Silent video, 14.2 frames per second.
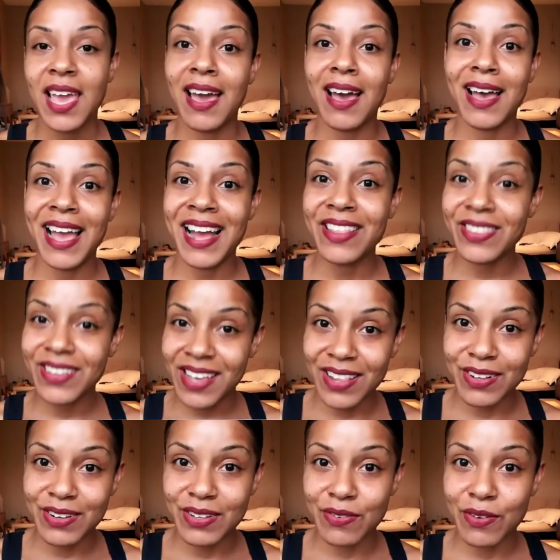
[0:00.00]
And the
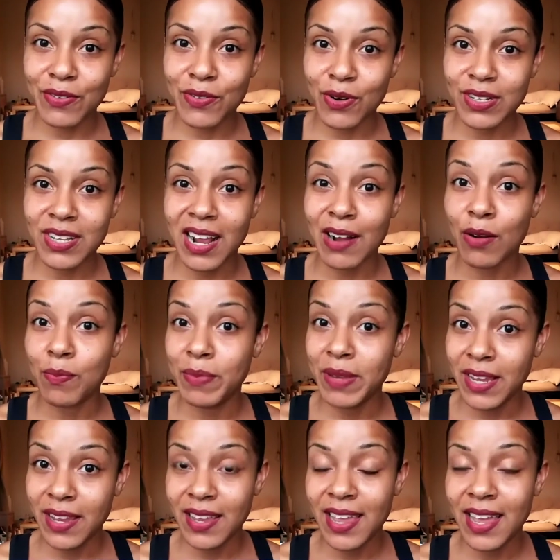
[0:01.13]
colors of course, our
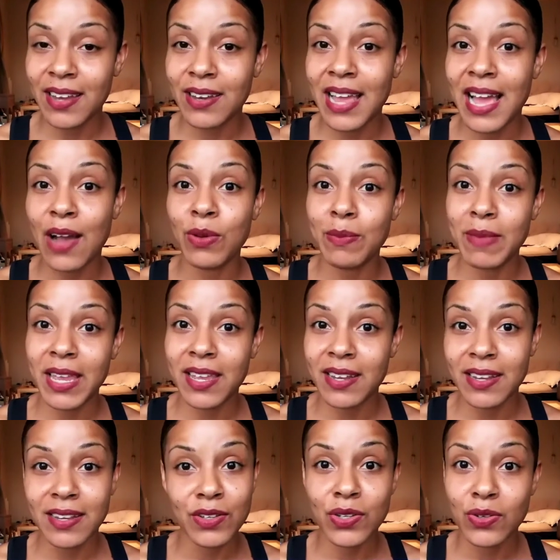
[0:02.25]
being and how we make it
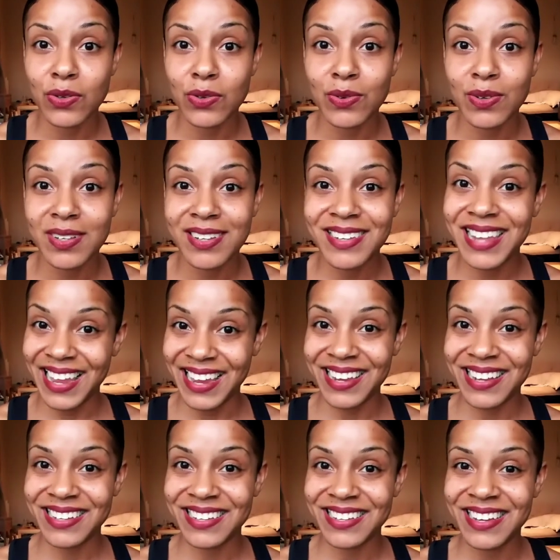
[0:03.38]
into
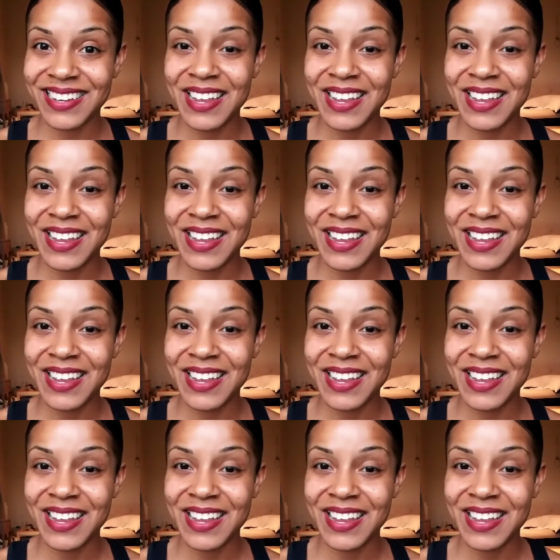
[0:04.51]
light.